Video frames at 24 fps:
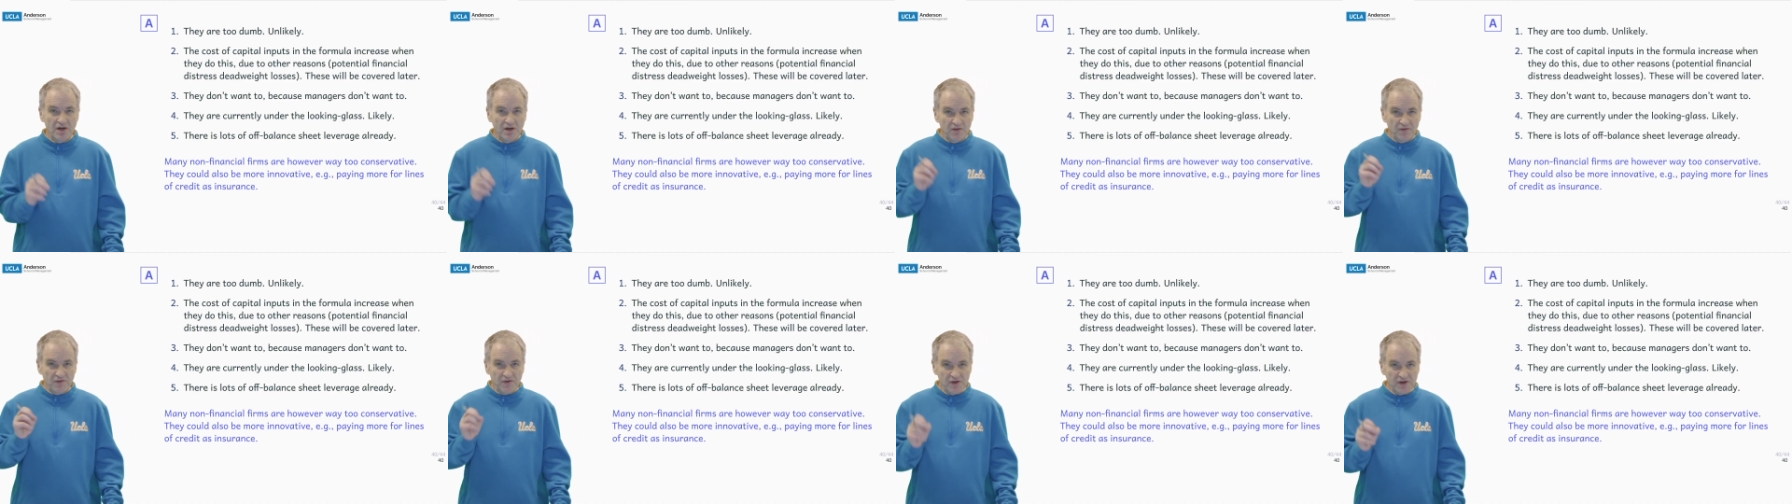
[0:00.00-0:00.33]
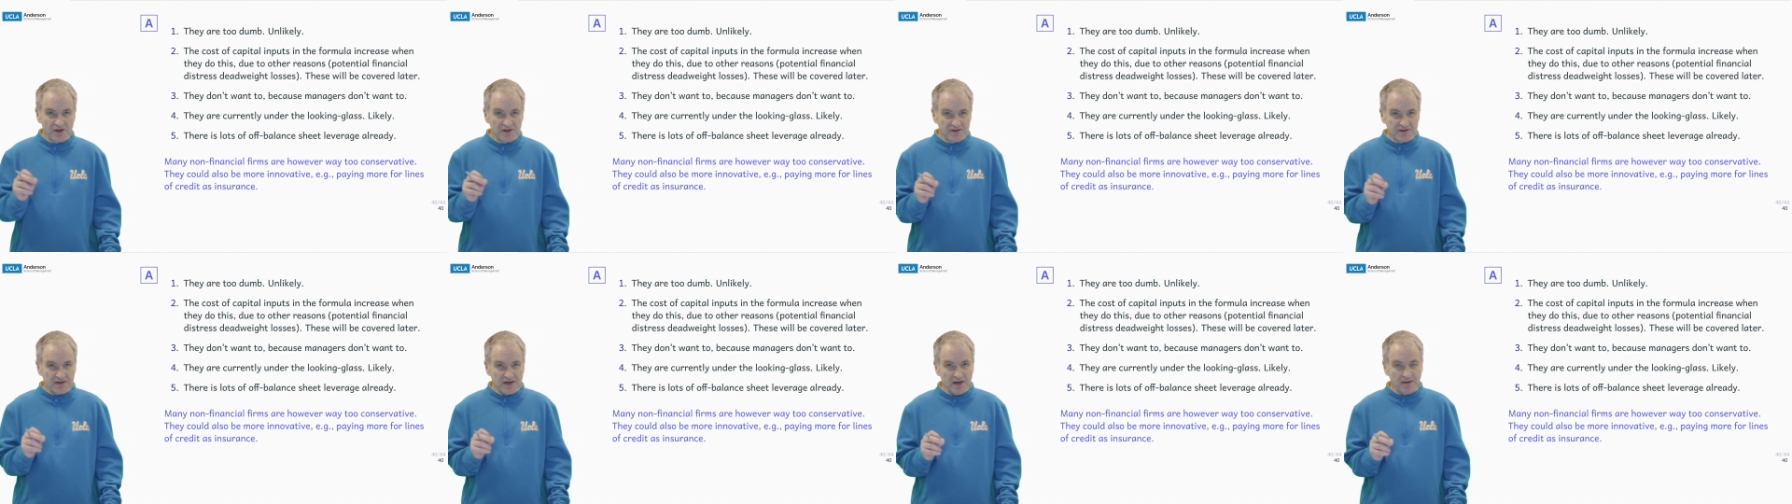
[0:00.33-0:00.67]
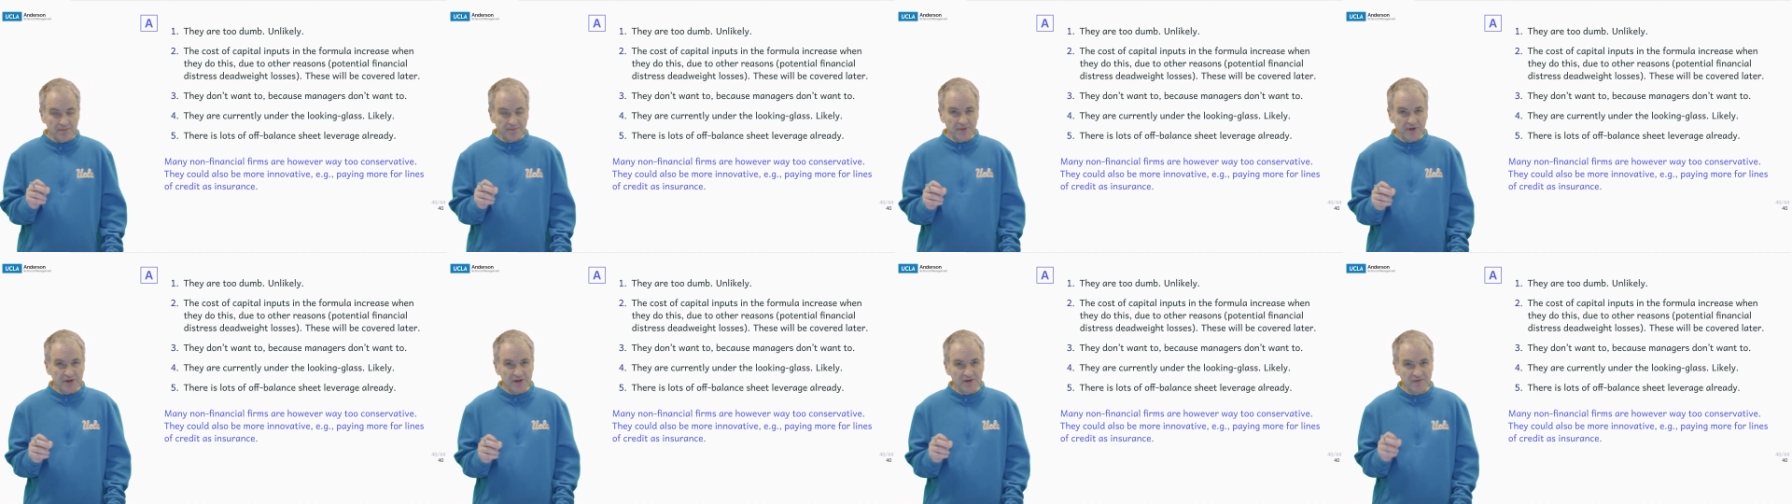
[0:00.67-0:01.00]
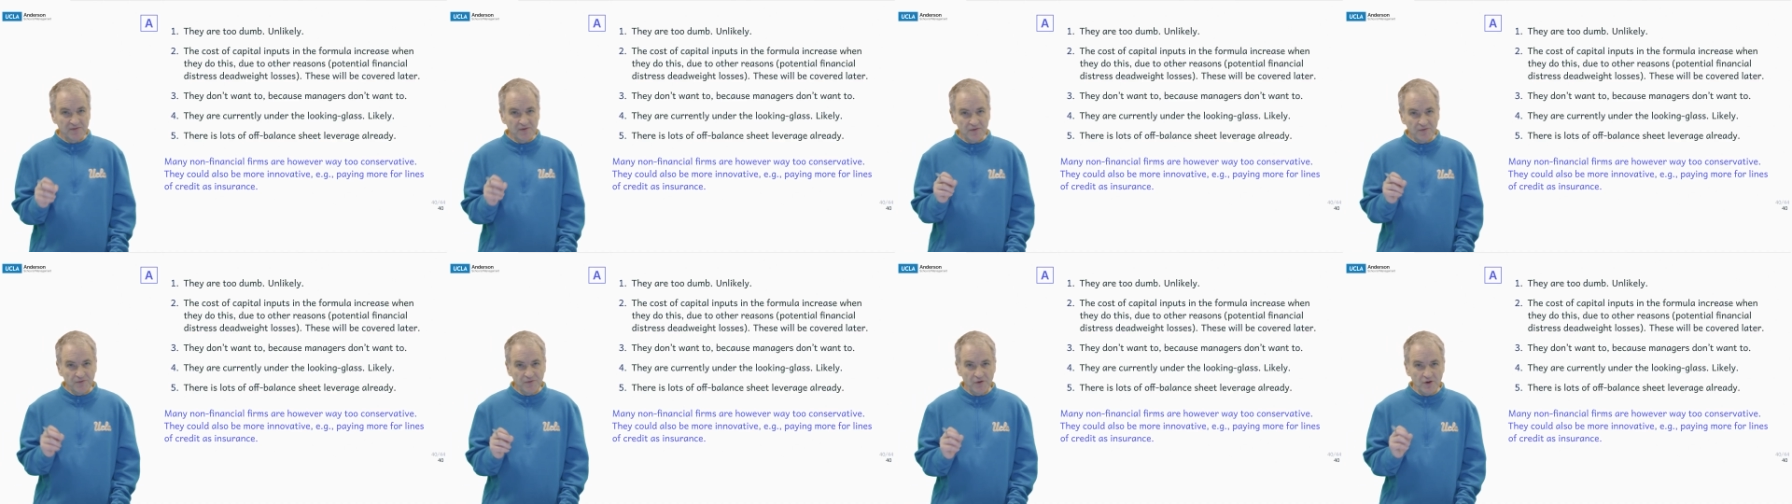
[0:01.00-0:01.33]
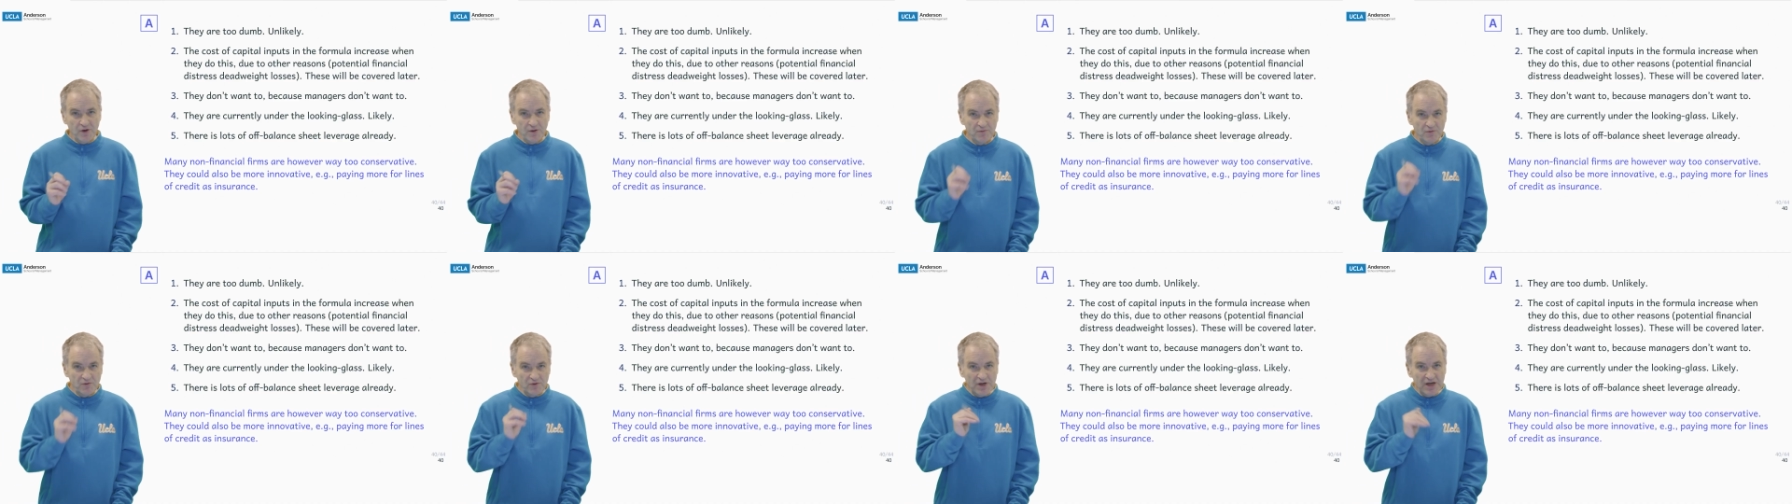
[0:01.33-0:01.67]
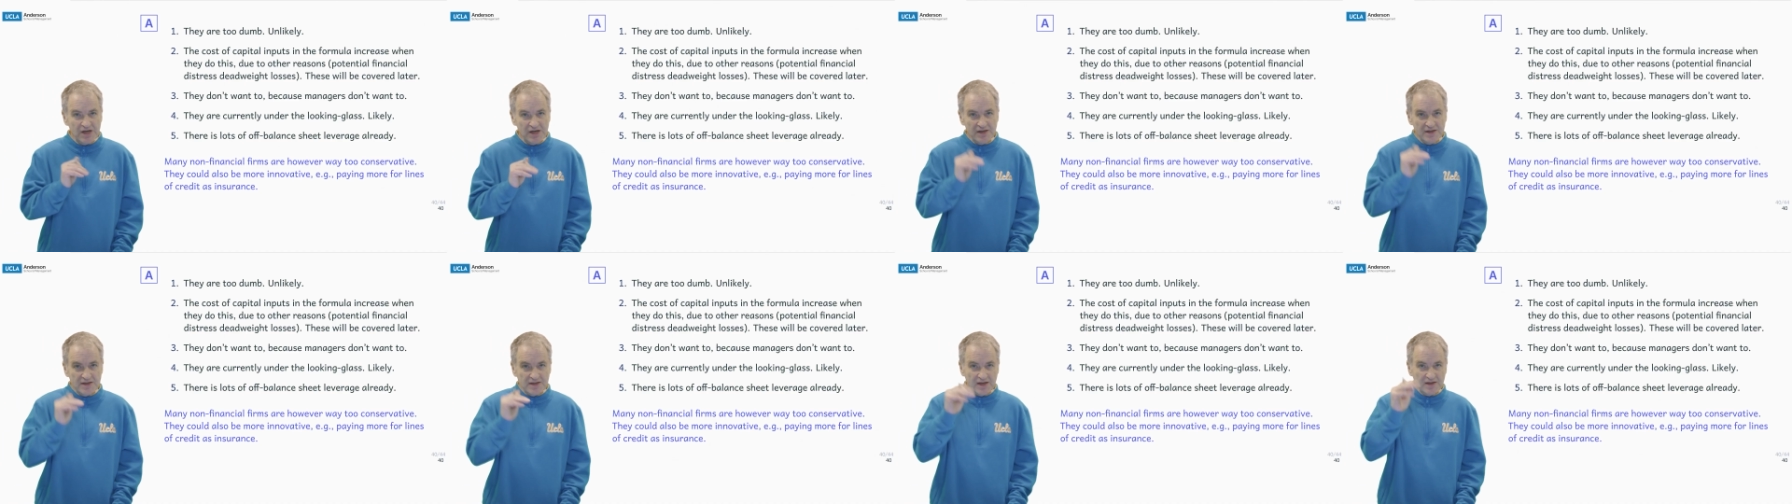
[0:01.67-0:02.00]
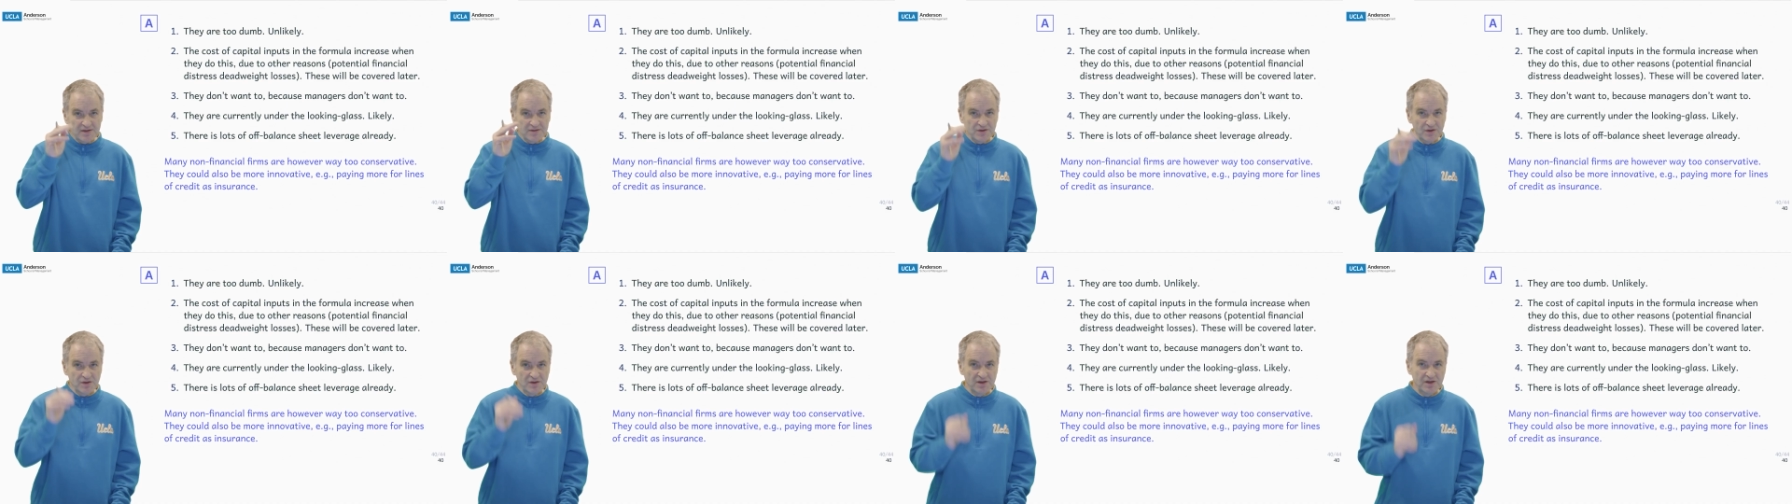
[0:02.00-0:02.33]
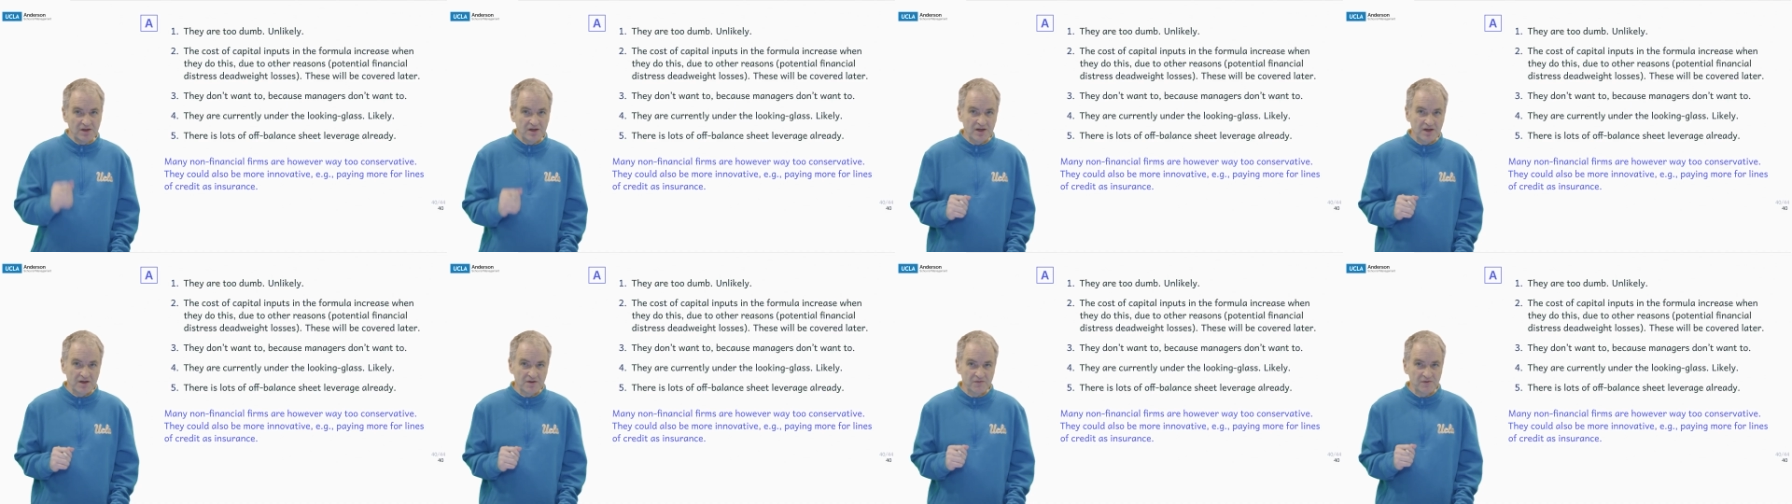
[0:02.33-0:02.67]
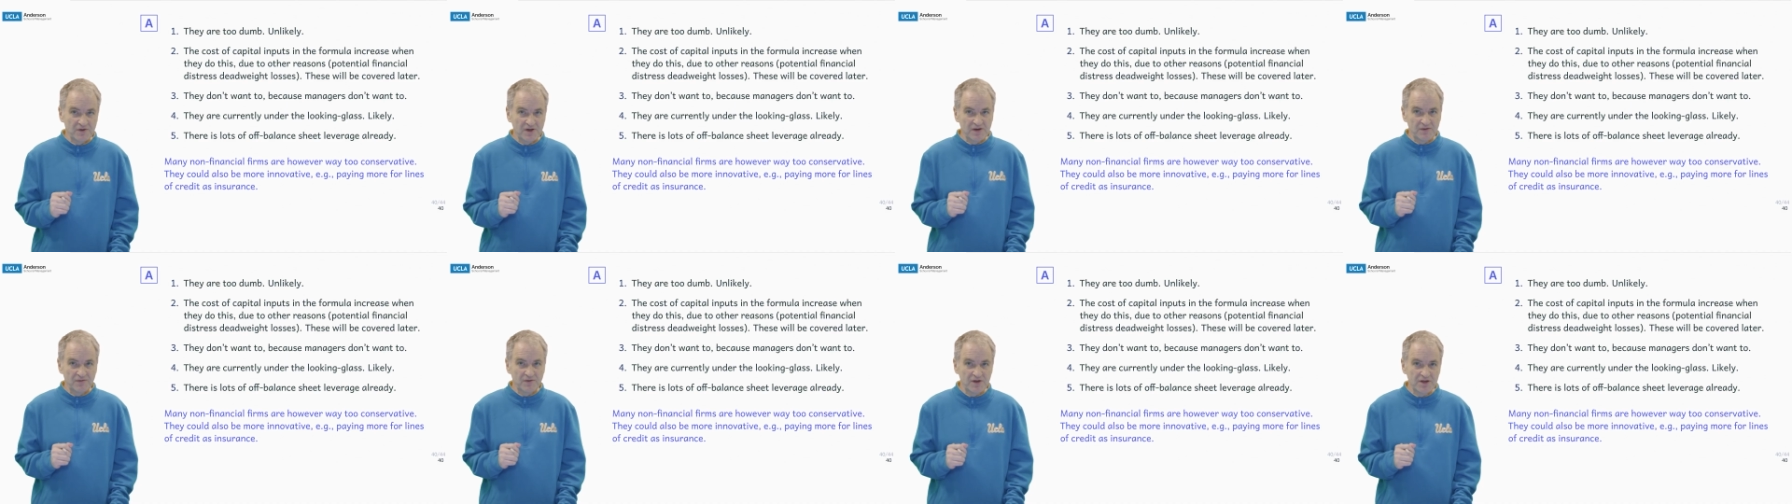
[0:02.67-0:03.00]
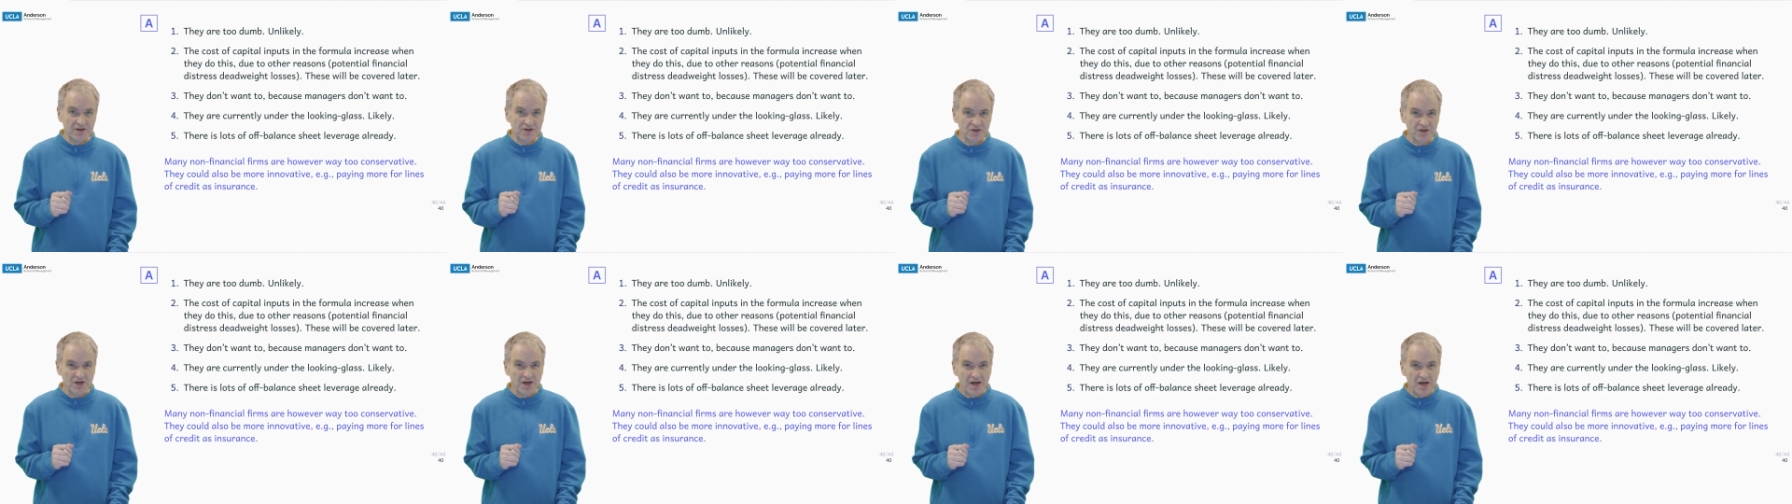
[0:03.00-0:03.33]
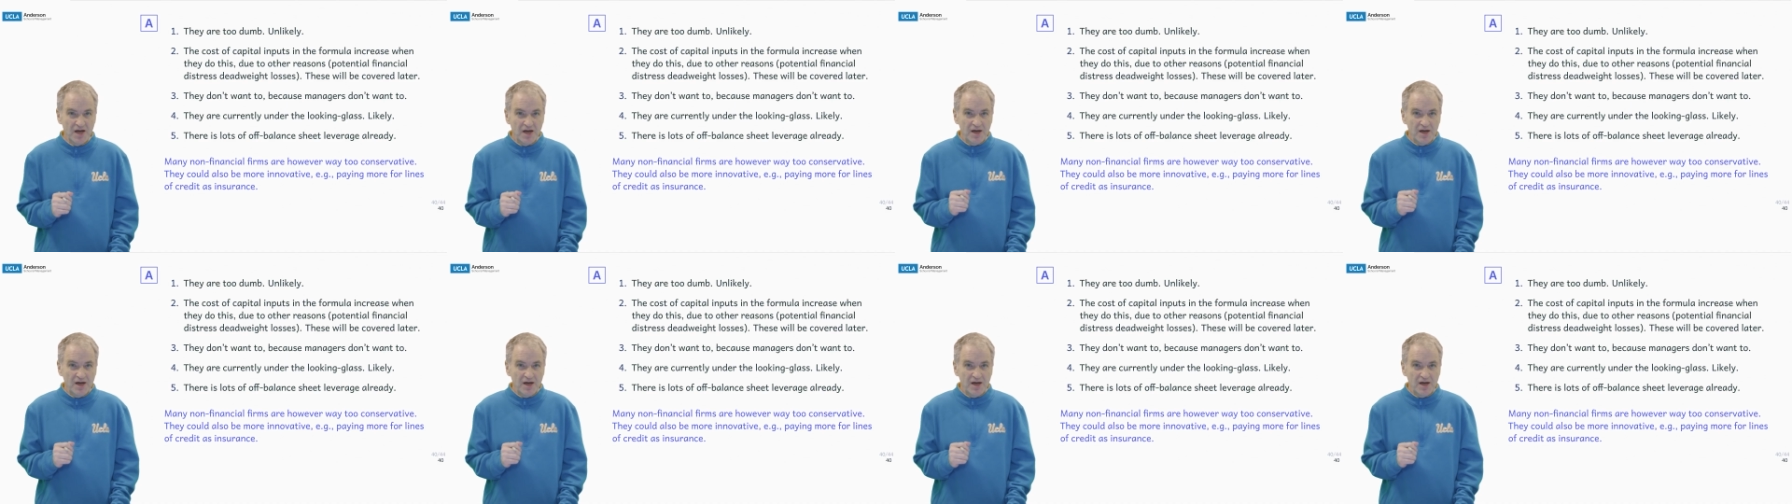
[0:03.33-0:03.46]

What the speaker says: for example, if the firm really takes on a lot of leverage,